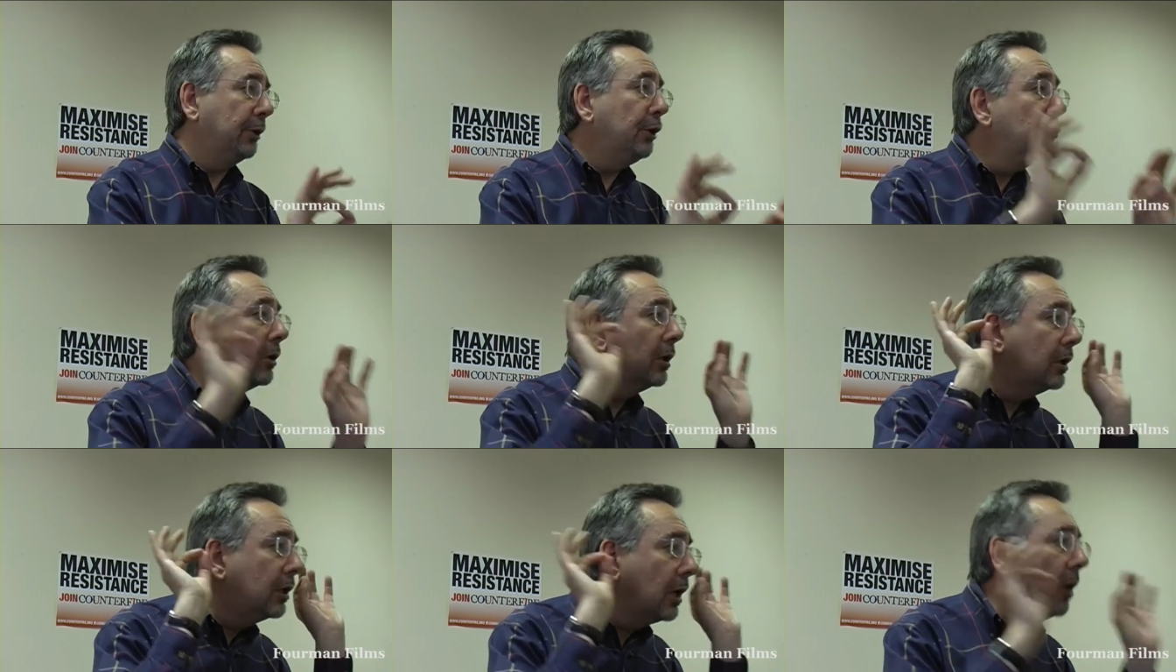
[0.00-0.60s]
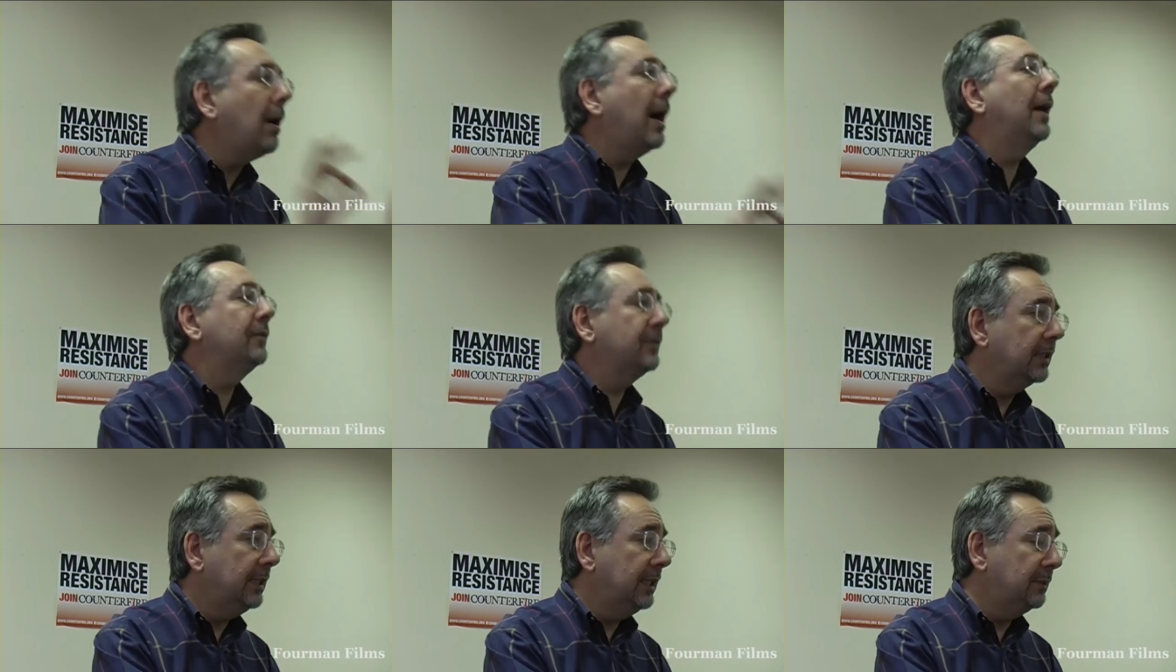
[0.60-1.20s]
You can go
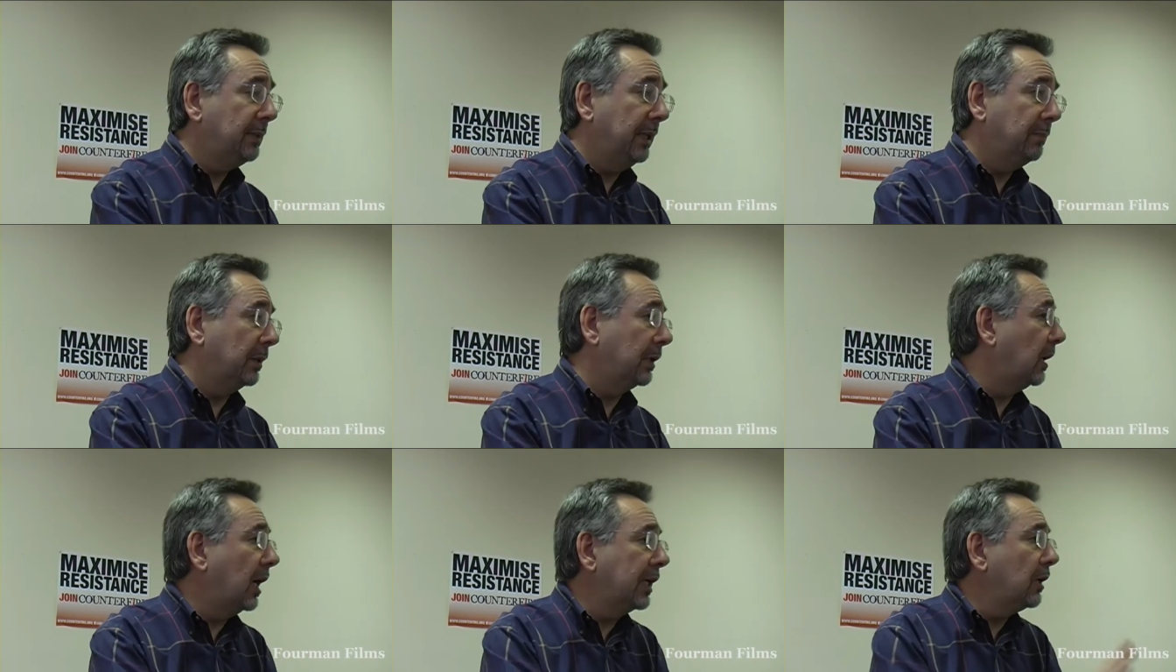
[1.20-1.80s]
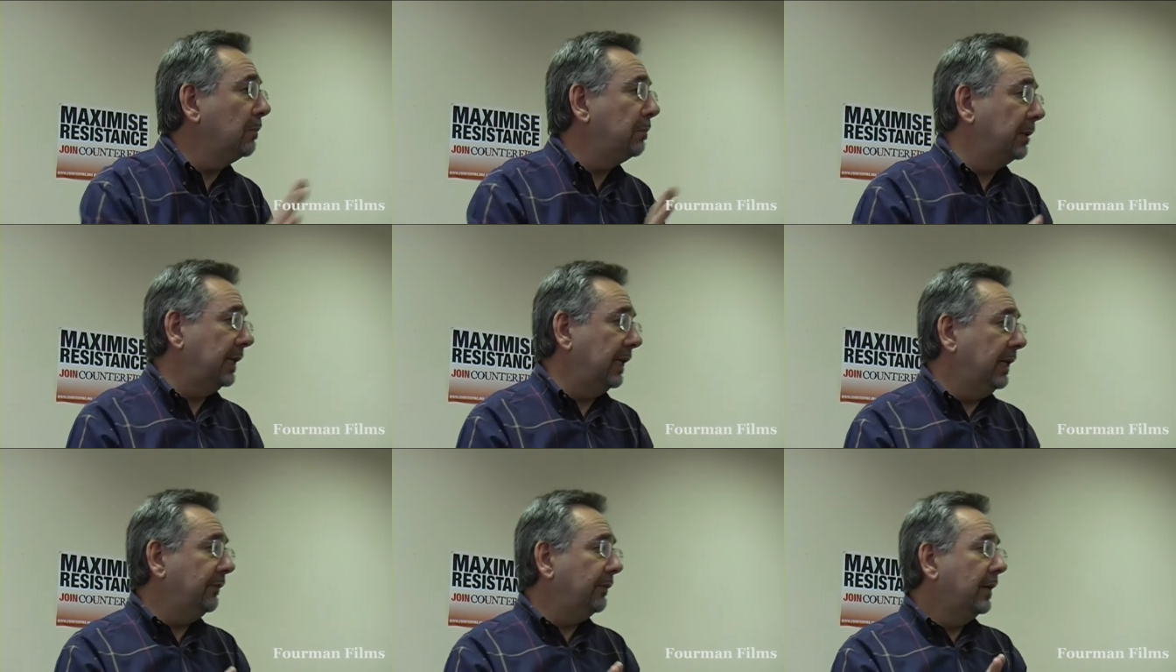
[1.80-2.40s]
after these people. And I don't
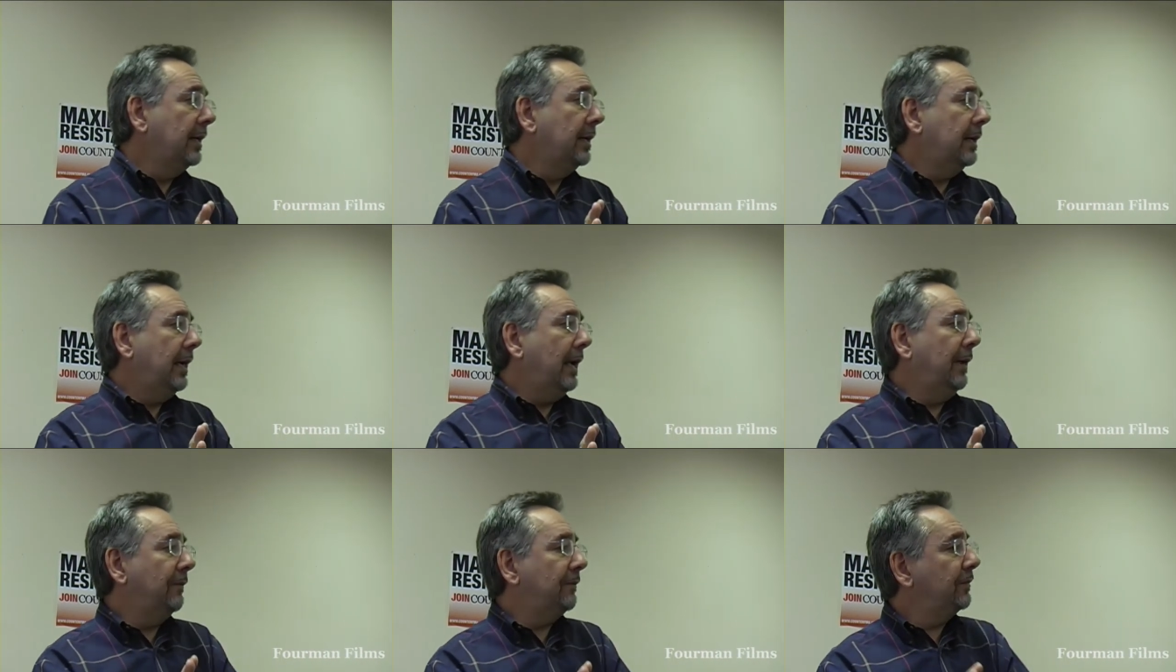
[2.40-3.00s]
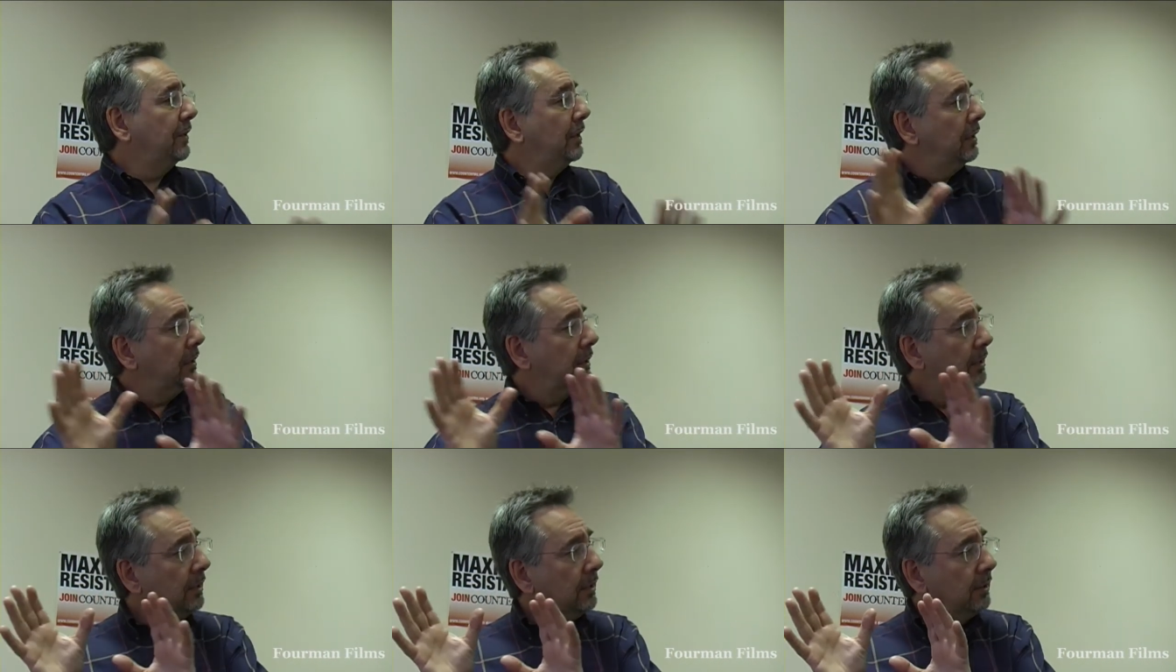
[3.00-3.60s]
believe if
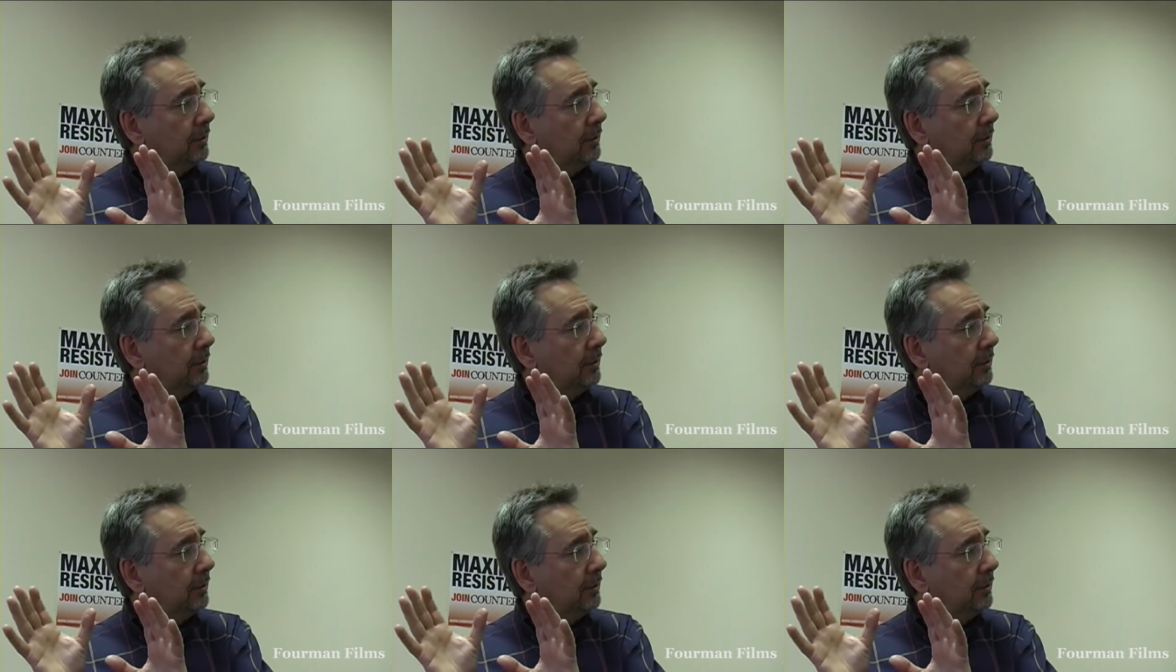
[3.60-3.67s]
the